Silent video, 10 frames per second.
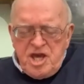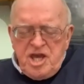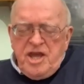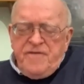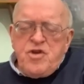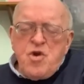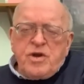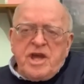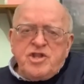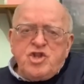If you
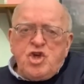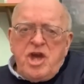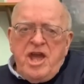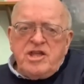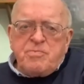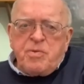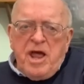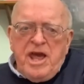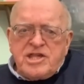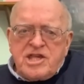could change
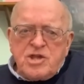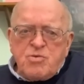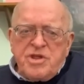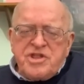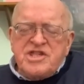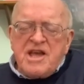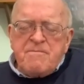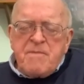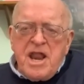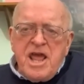places with
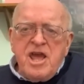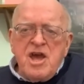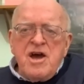somebody